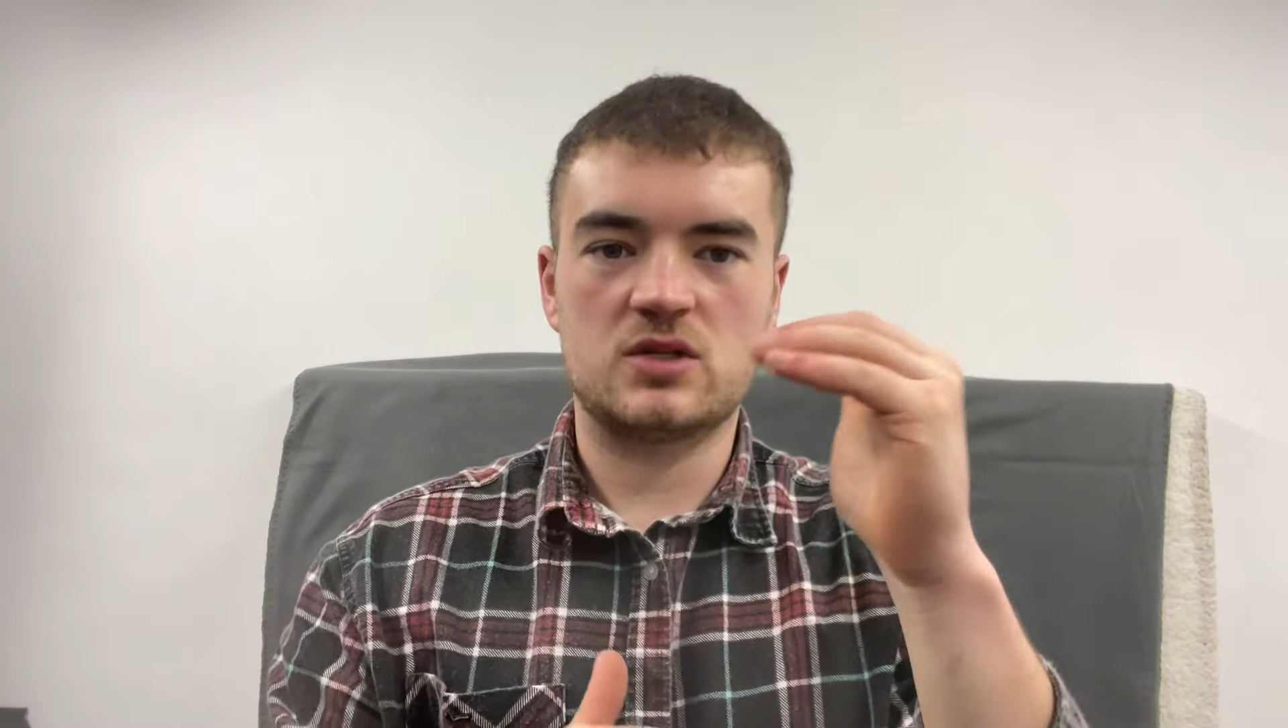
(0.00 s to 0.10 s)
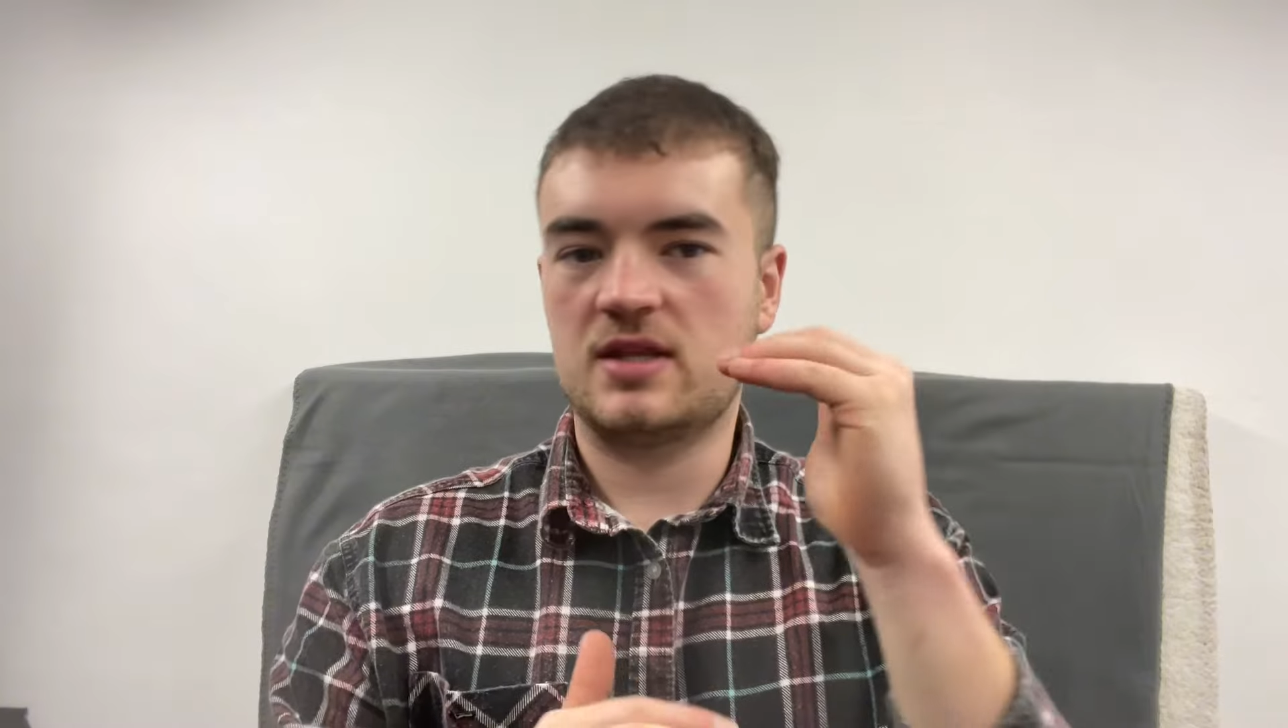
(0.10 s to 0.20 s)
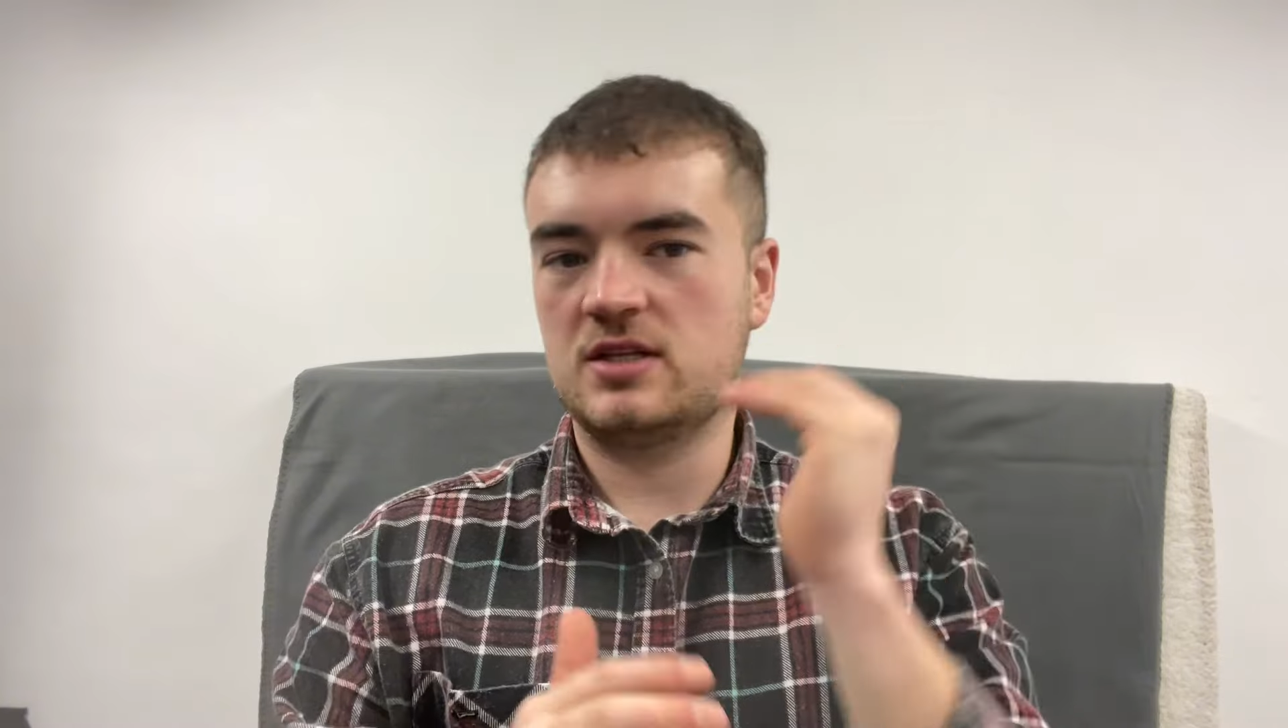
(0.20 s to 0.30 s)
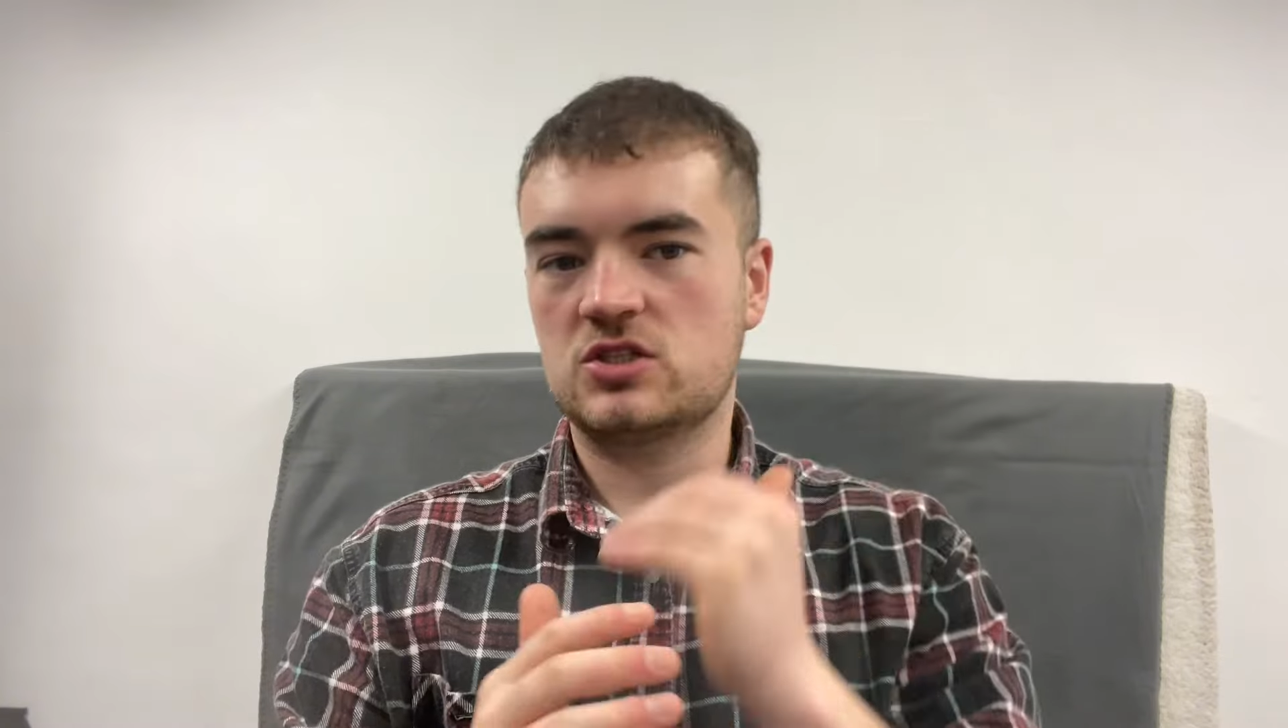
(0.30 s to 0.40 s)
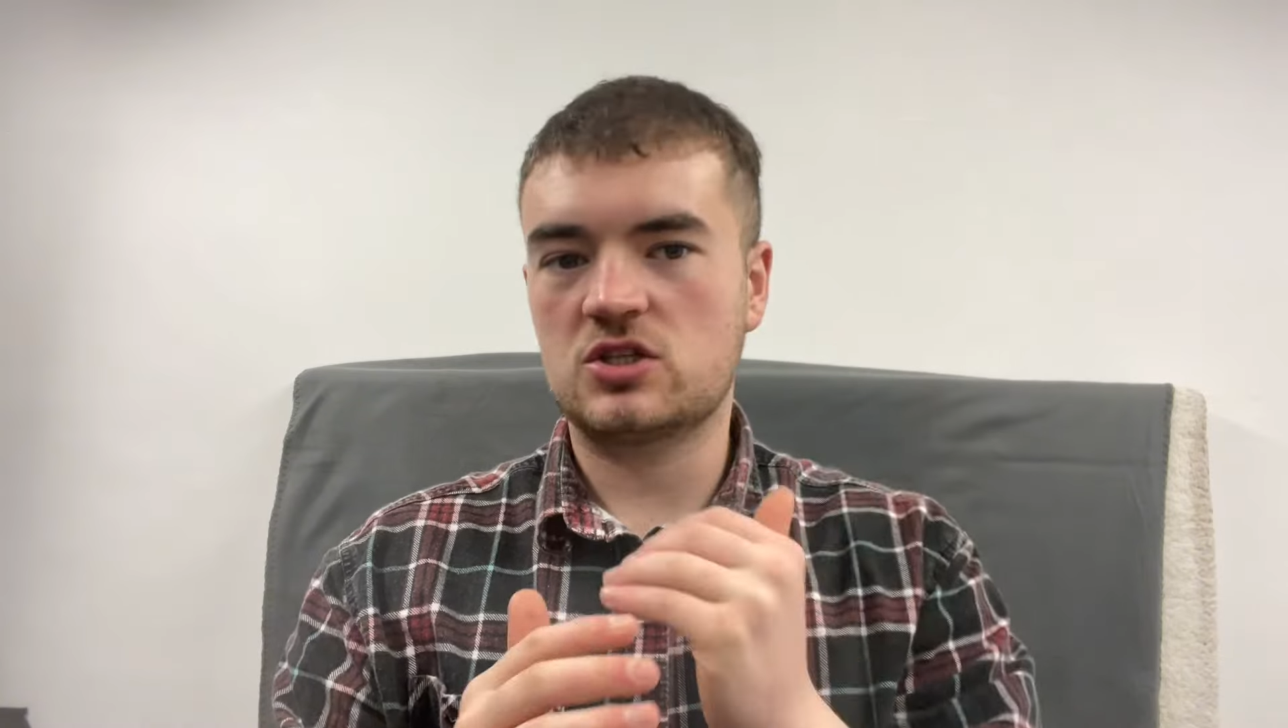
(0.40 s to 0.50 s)
and
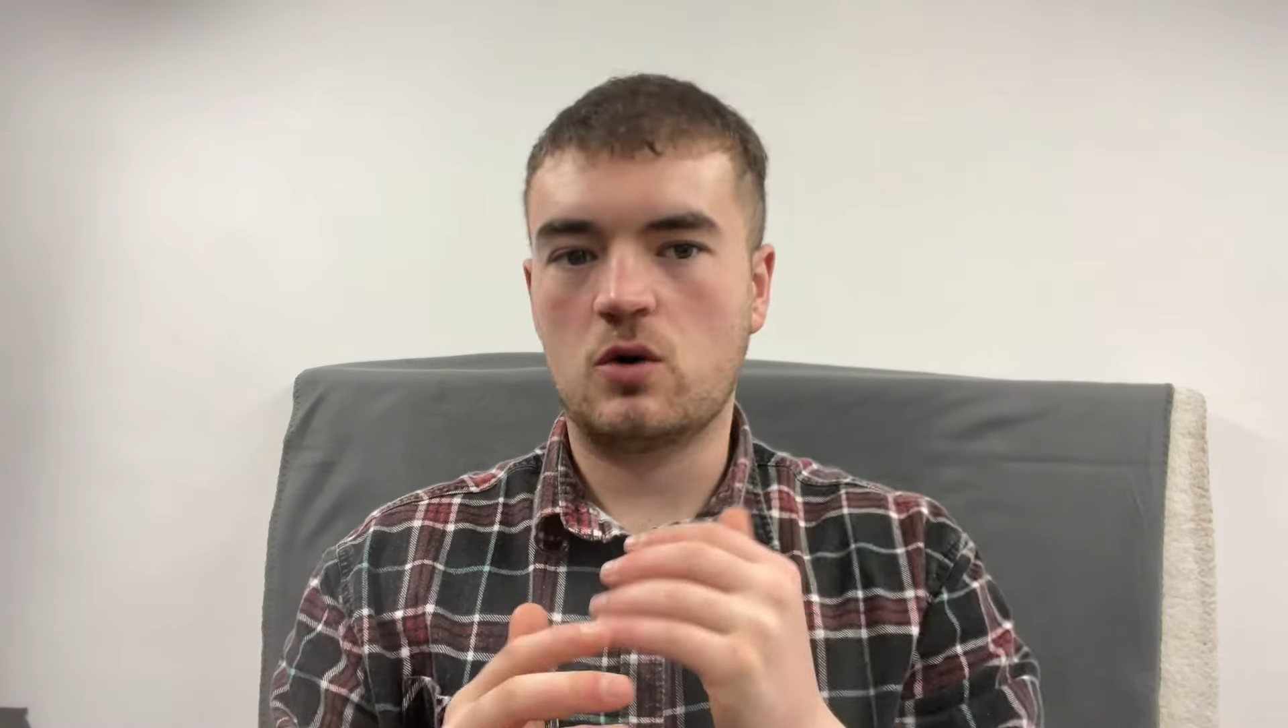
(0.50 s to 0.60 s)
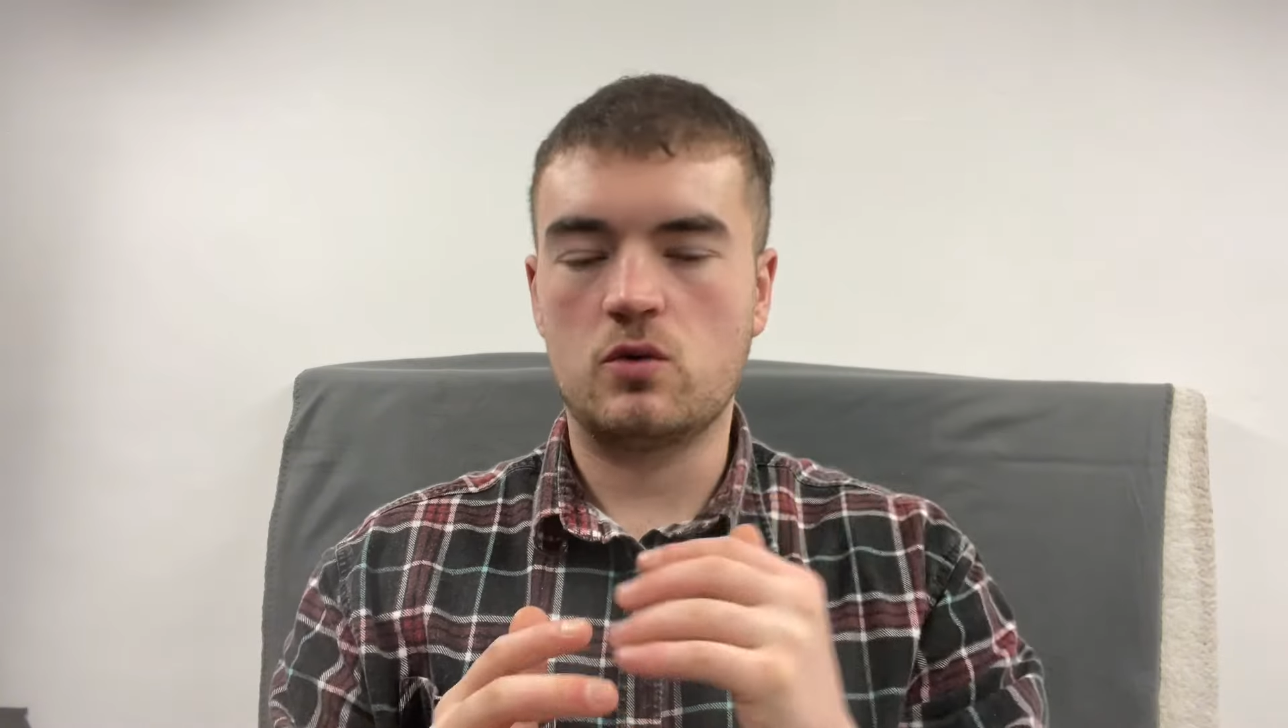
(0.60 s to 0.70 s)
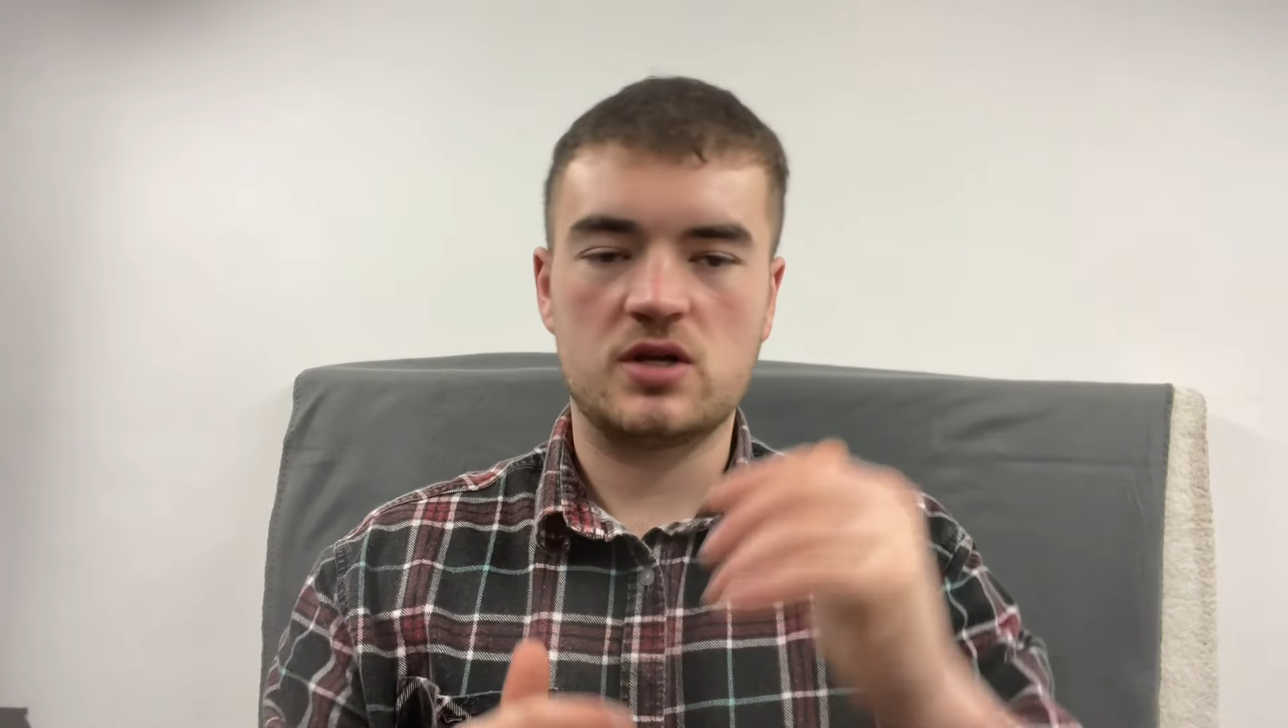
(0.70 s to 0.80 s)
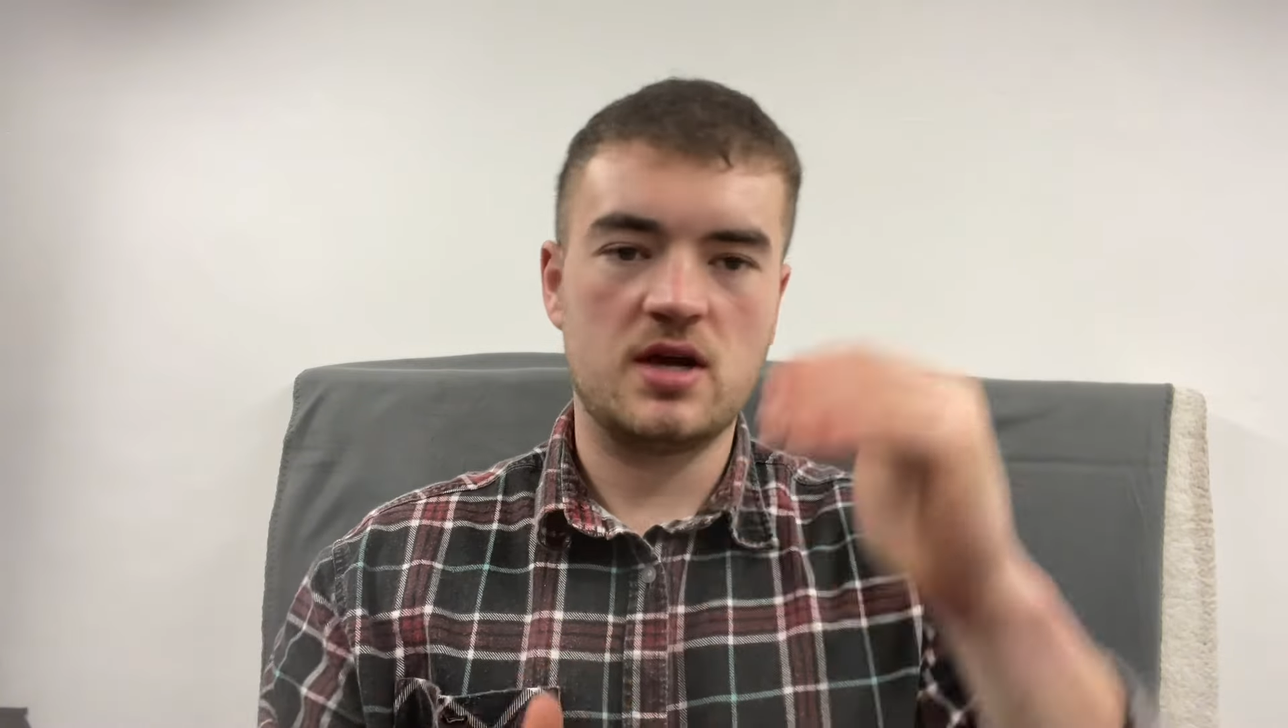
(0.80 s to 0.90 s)
then sold.